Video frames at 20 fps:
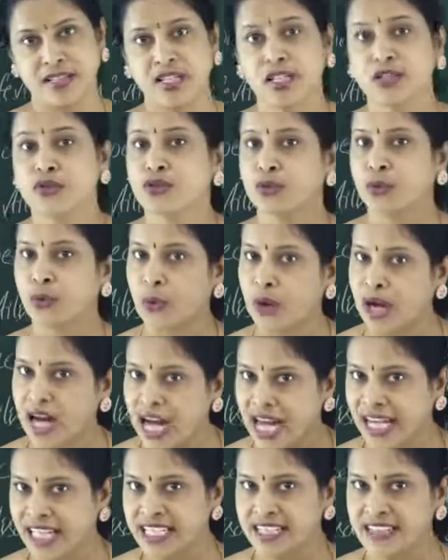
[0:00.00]
So
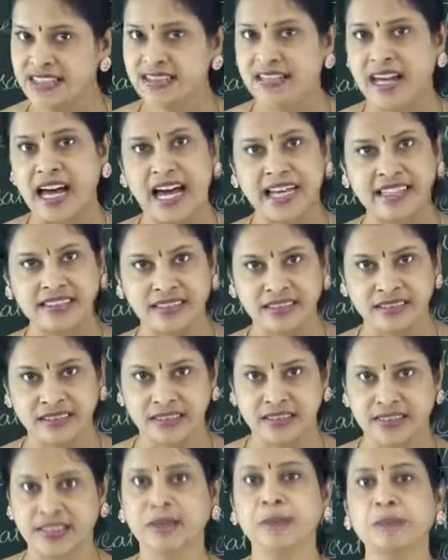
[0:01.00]
eyes, either
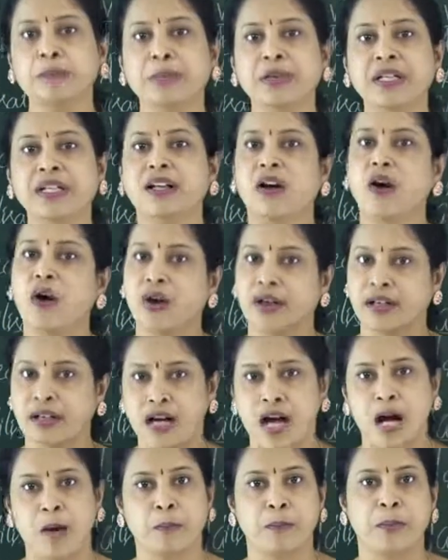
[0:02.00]
simple or
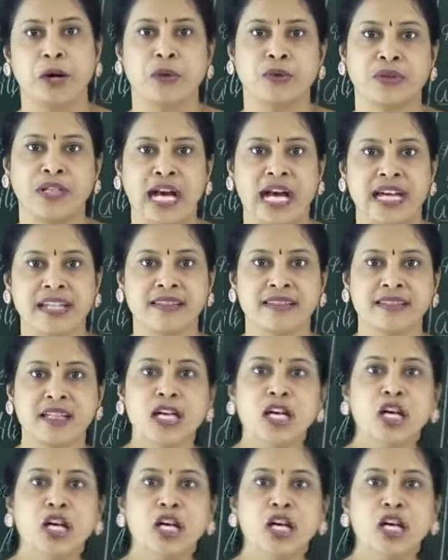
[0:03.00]
compound eyes.